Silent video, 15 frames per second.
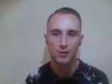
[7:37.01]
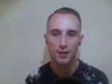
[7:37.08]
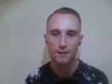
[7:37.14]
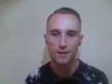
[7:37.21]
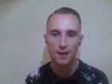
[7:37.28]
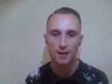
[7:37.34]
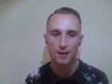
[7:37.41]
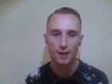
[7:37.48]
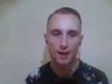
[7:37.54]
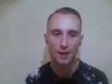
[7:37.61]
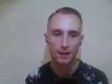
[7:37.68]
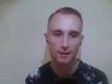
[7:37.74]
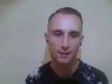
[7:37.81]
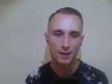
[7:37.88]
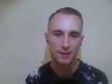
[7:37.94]
in that,
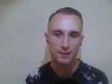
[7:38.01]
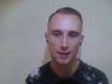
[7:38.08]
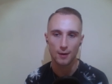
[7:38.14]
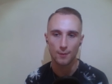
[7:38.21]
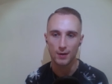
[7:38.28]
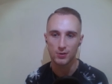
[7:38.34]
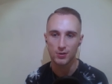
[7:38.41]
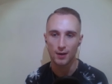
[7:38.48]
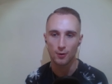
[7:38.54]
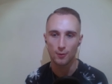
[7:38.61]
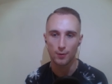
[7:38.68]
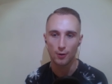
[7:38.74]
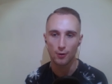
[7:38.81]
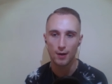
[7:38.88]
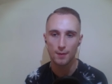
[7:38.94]
and that's how my channel
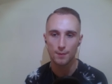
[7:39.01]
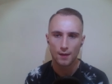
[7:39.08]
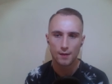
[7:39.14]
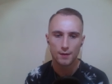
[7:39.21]
blew up.